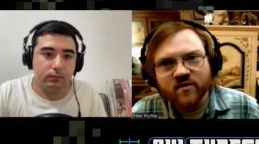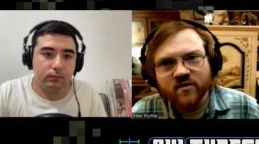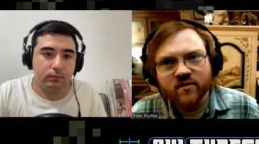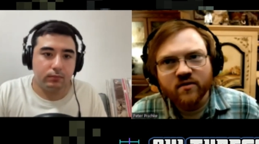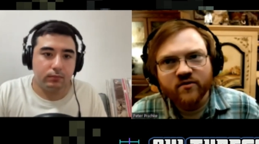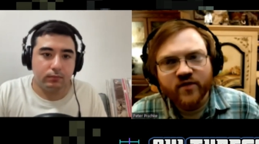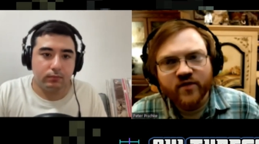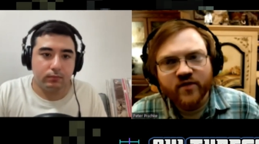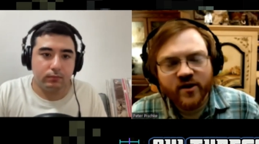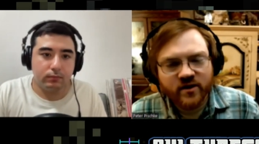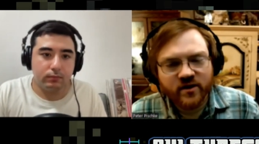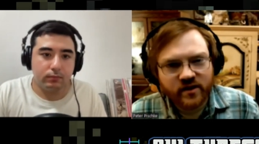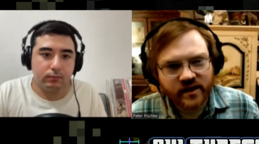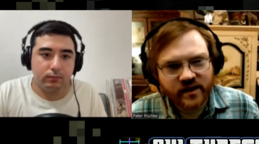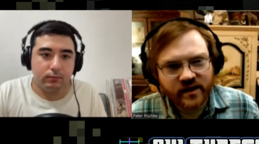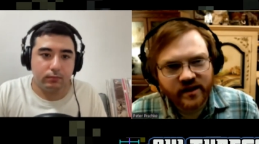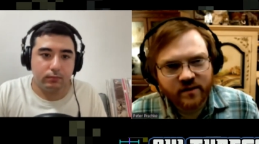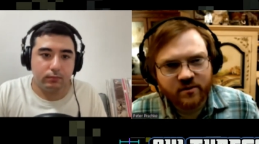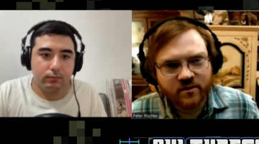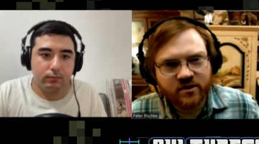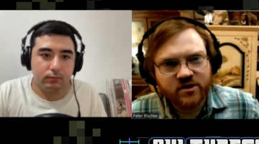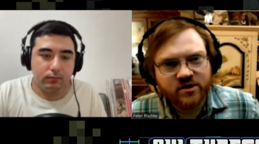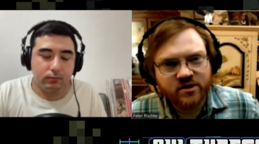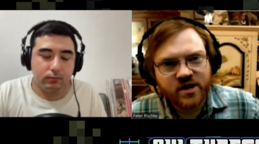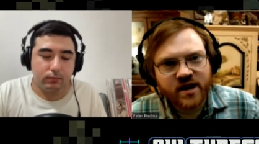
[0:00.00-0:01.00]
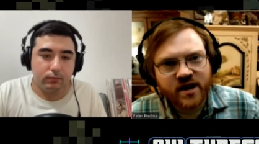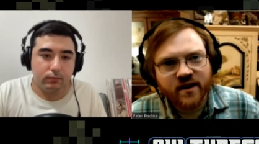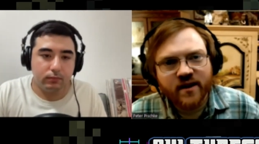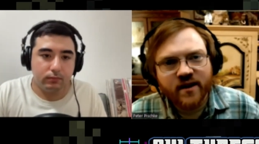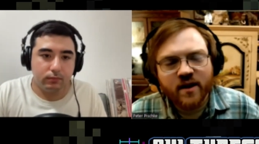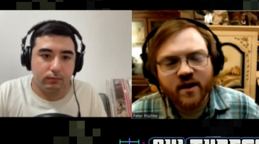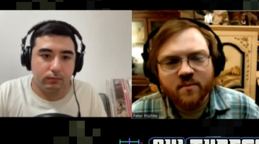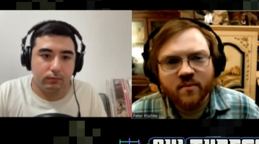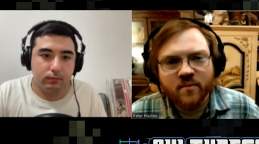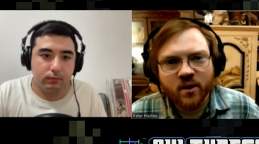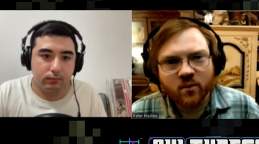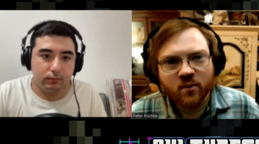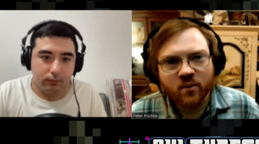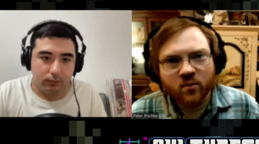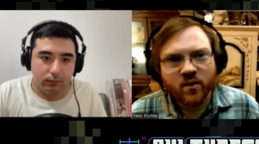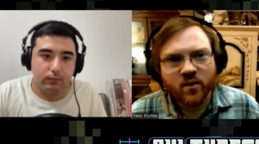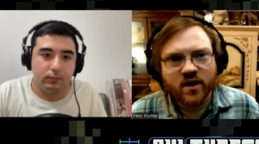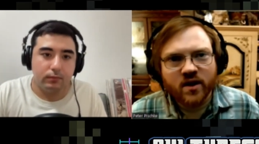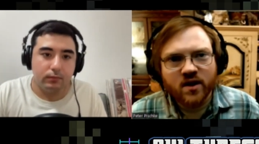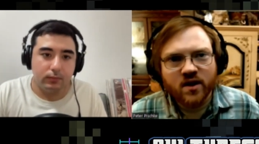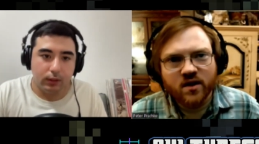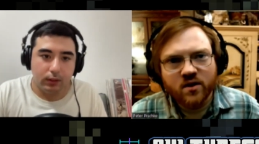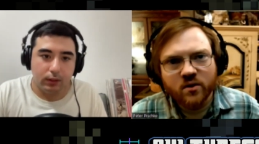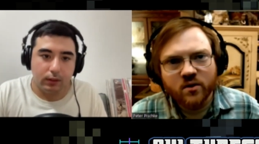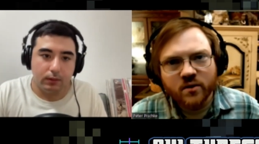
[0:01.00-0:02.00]
Speaker 1: fairly libertarian, but when
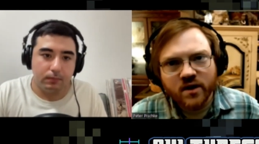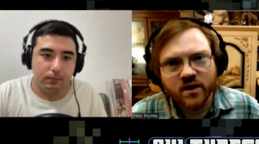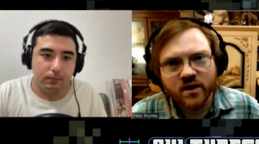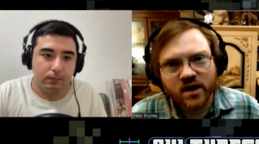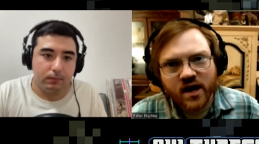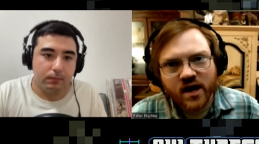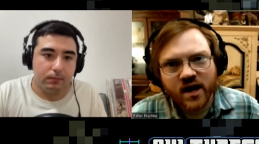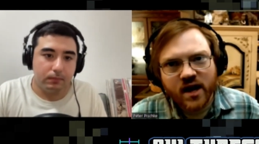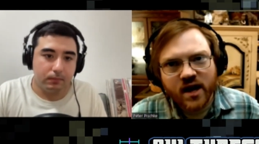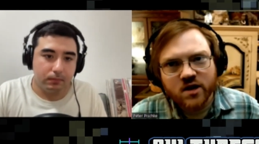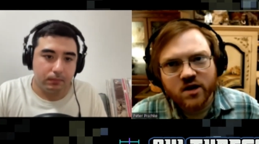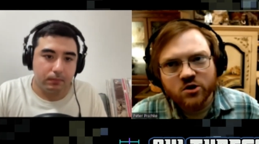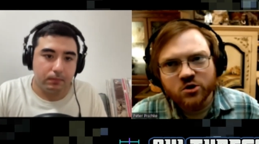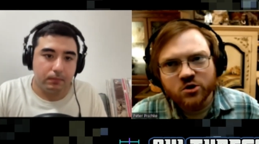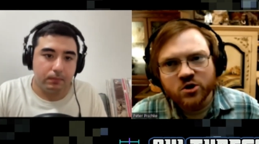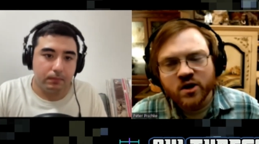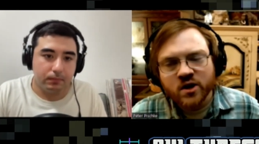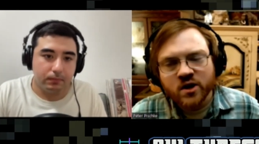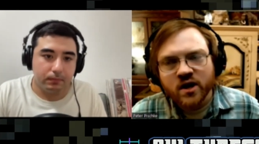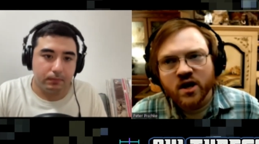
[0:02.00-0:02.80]
you yeah. engaged,